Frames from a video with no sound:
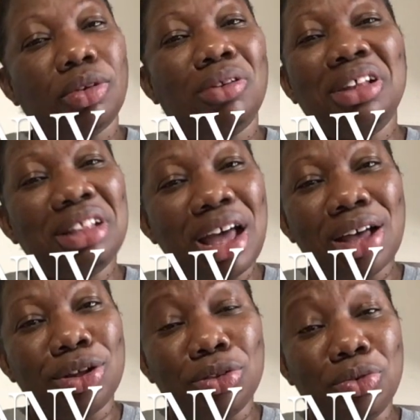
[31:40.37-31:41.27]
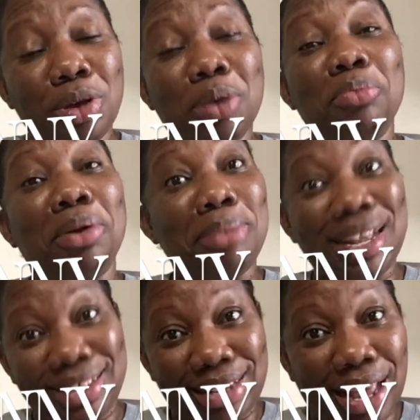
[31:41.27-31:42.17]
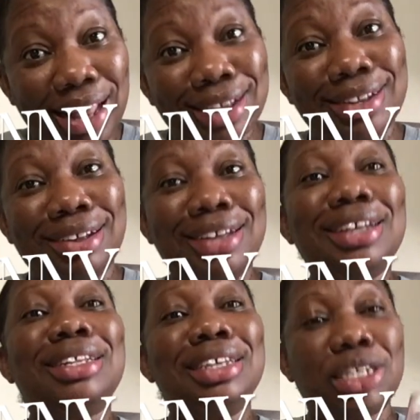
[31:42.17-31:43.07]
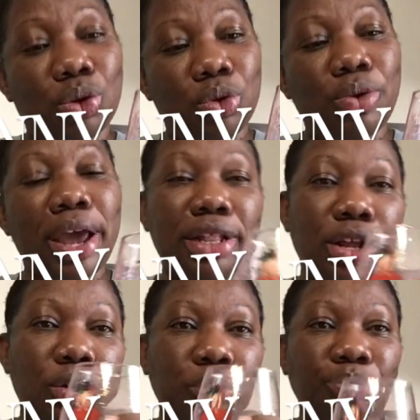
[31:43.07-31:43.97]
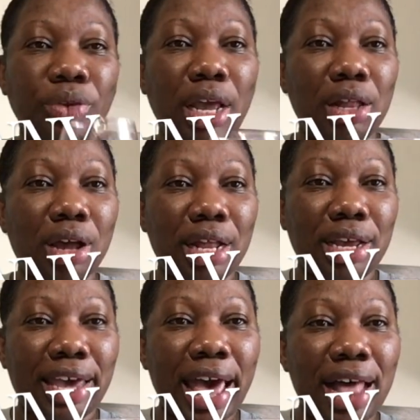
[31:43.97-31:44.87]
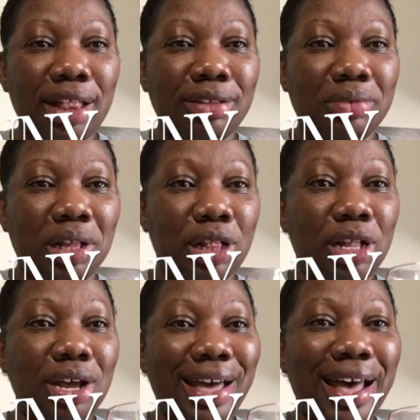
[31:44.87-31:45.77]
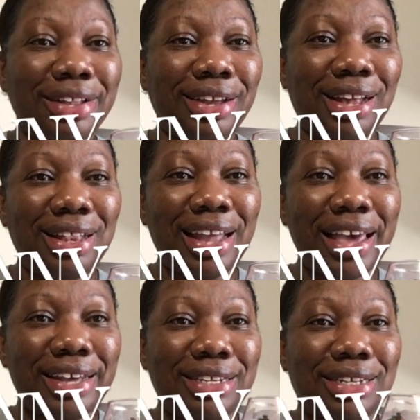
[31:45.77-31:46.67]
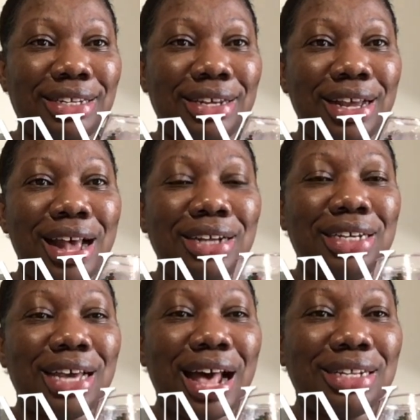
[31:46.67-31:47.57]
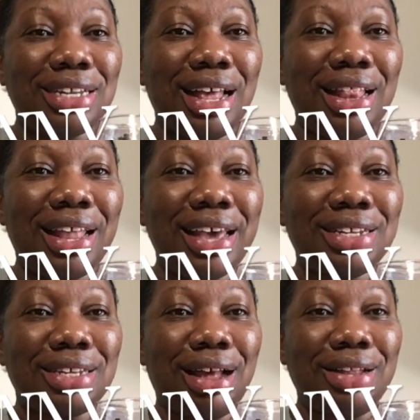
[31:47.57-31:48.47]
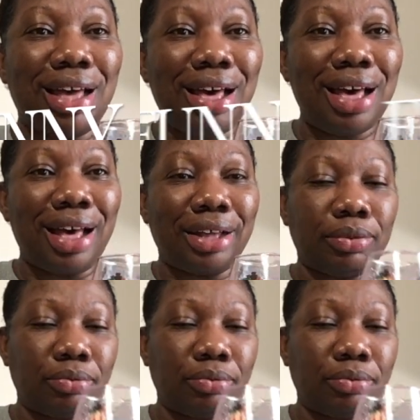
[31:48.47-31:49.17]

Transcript: I'm not going to know. But me, I'm telling you, it tastes good right now. And look at the gal. Look at her legs. She got some legs on her.